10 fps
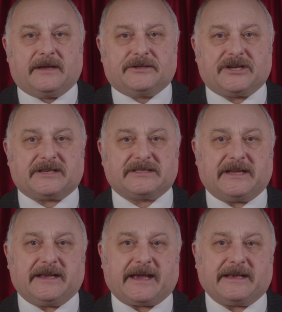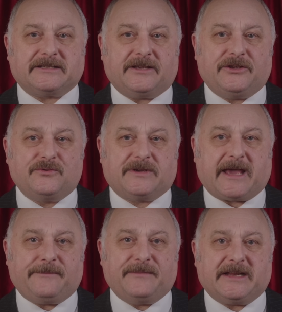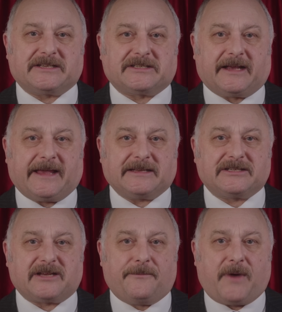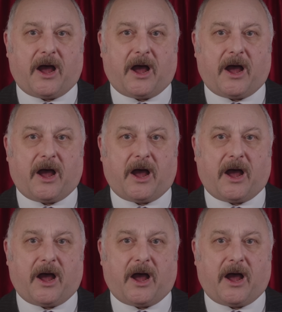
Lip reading: Just in case a UK minister gets some